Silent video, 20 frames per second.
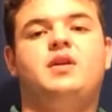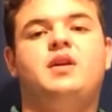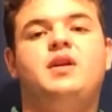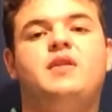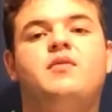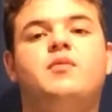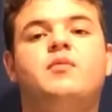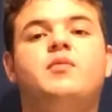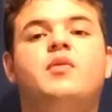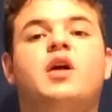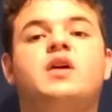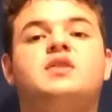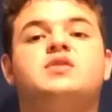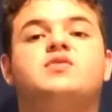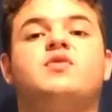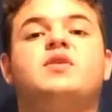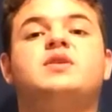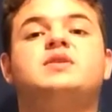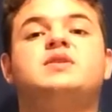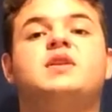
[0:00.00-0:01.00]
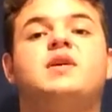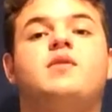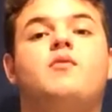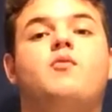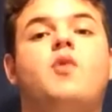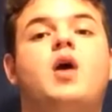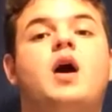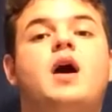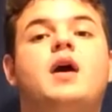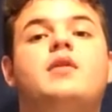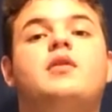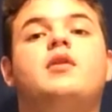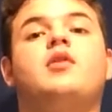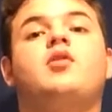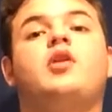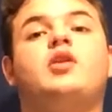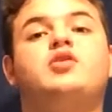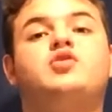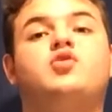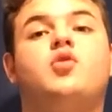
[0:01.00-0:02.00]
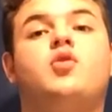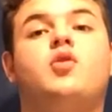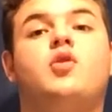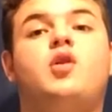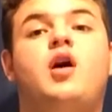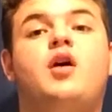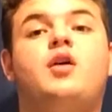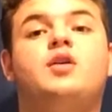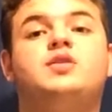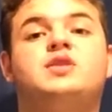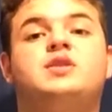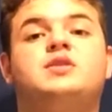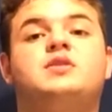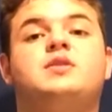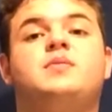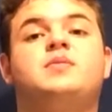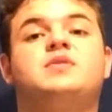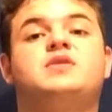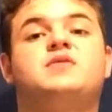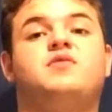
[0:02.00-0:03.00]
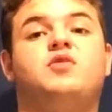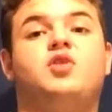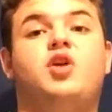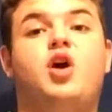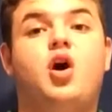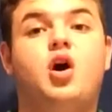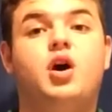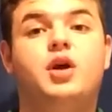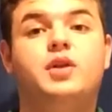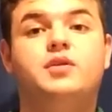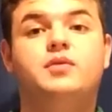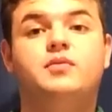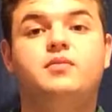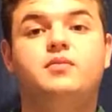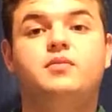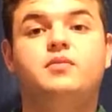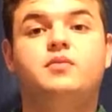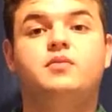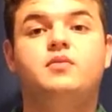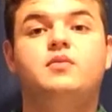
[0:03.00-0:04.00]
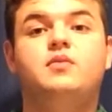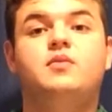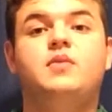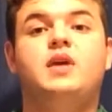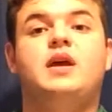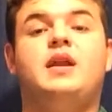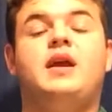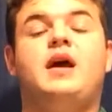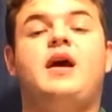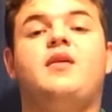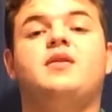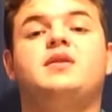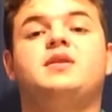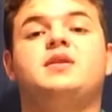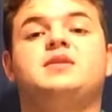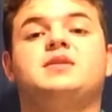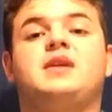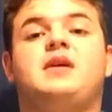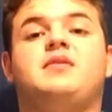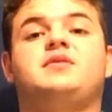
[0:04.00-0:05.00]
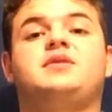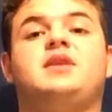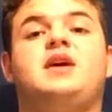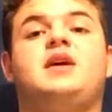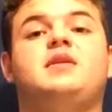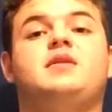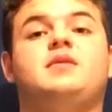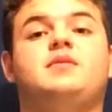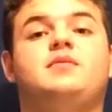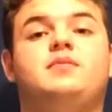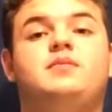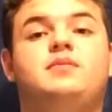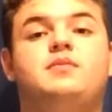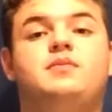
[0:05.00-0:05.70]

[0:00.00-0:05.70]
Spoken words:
given us reasoning why the Electoral College system is flawed and how it is outdated.